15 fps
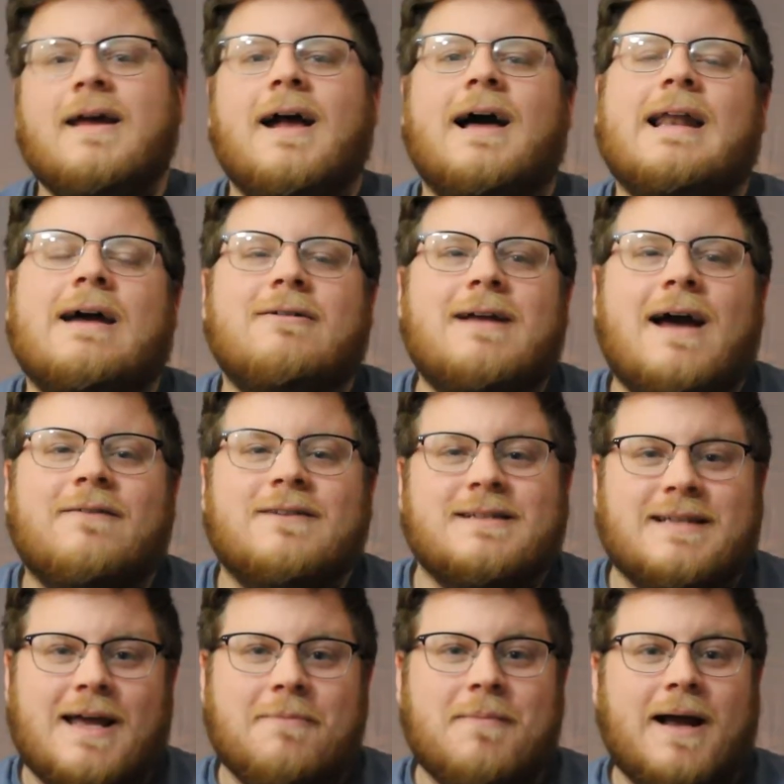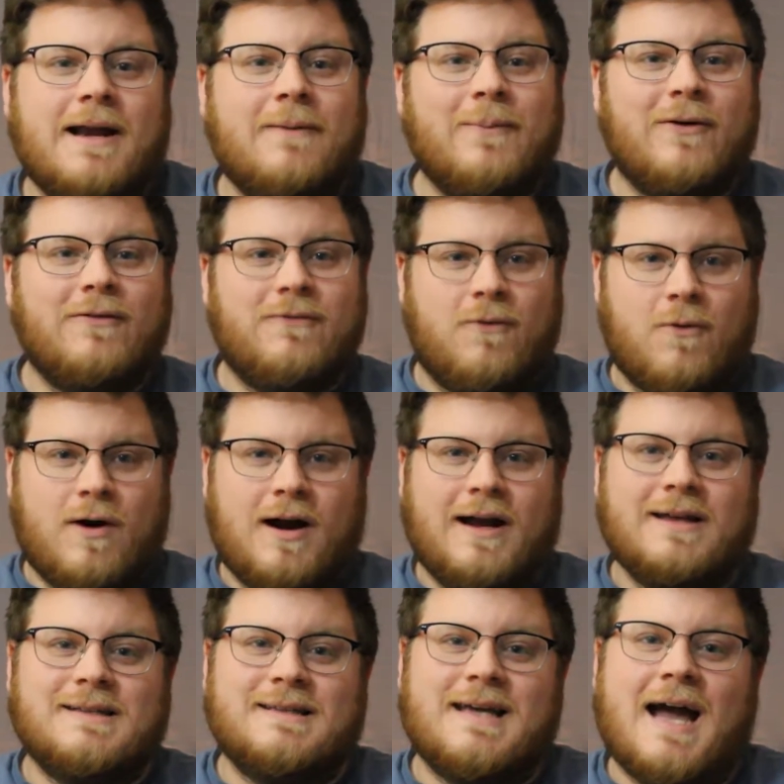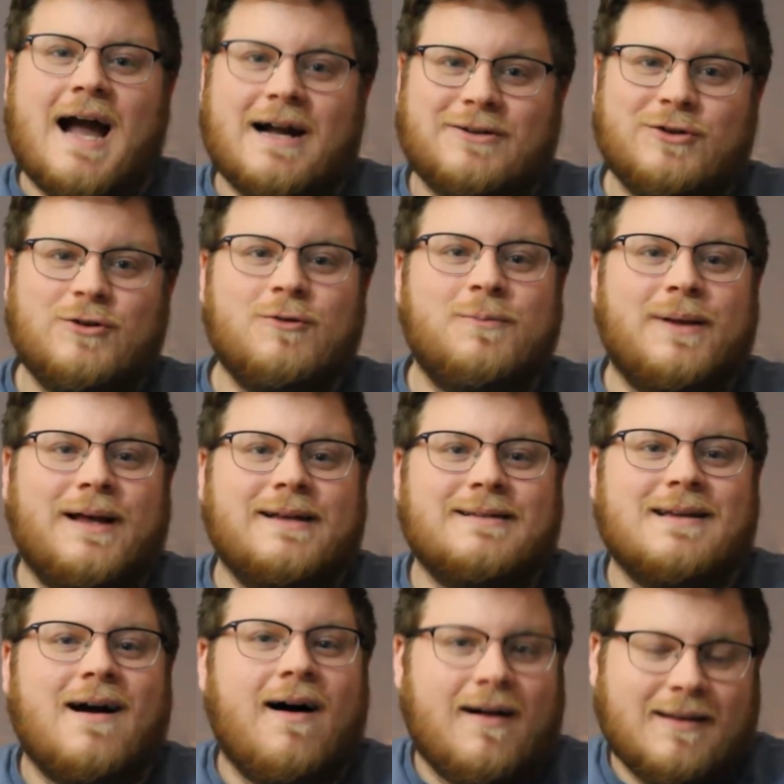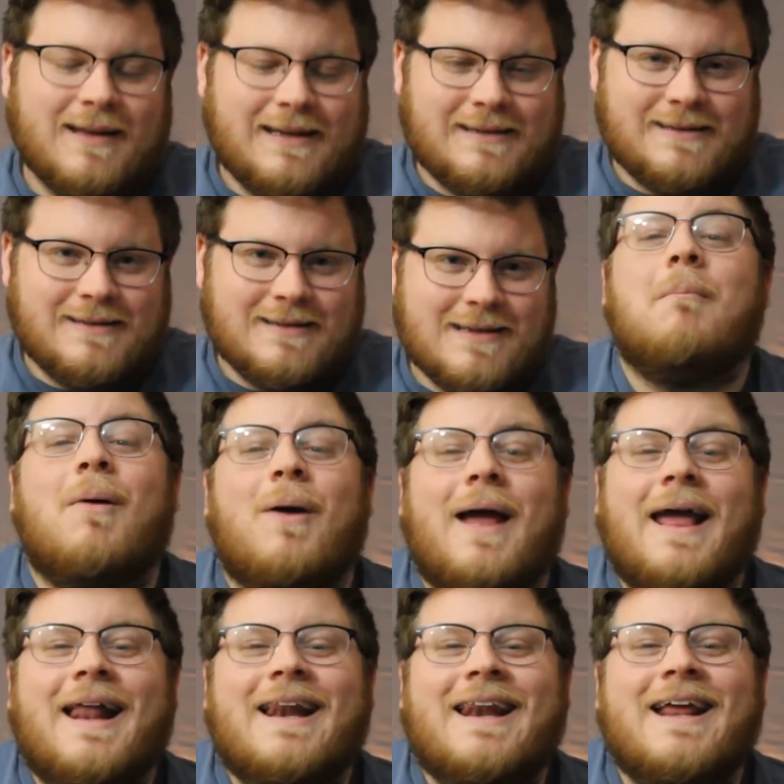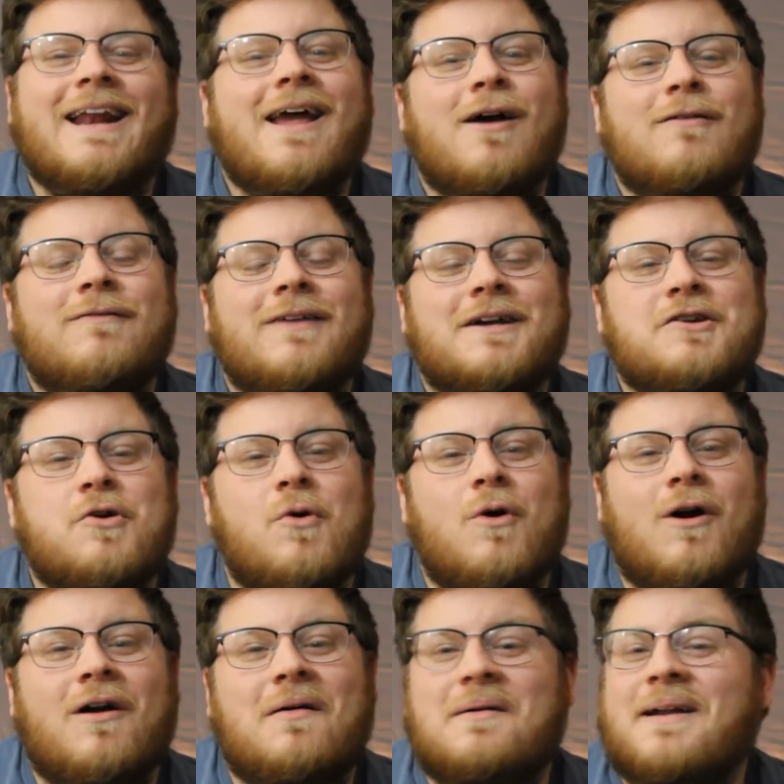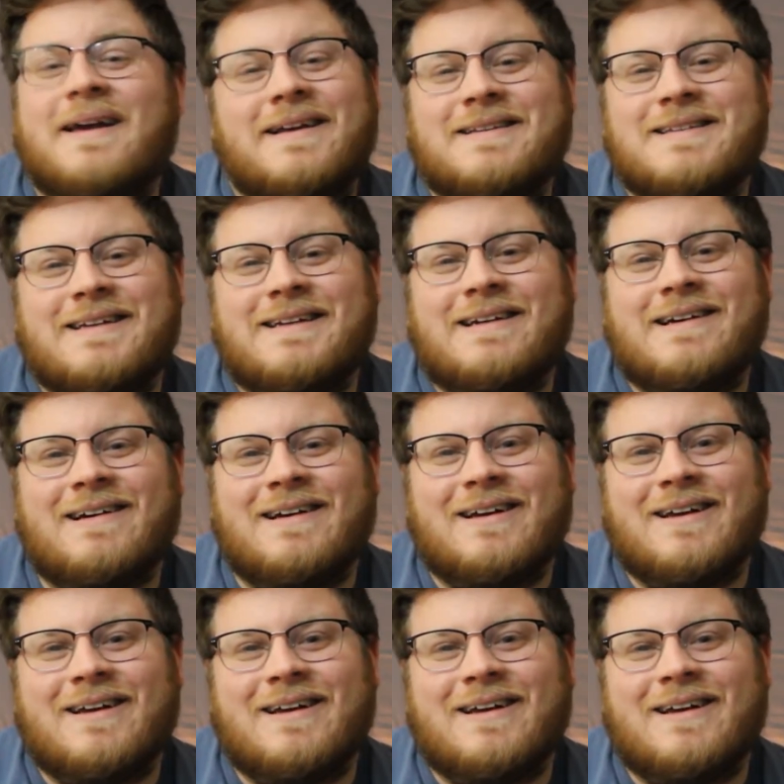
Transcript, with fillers: And I would have to say my number four is the actor who plays Collins, Brandon Victor Dixon.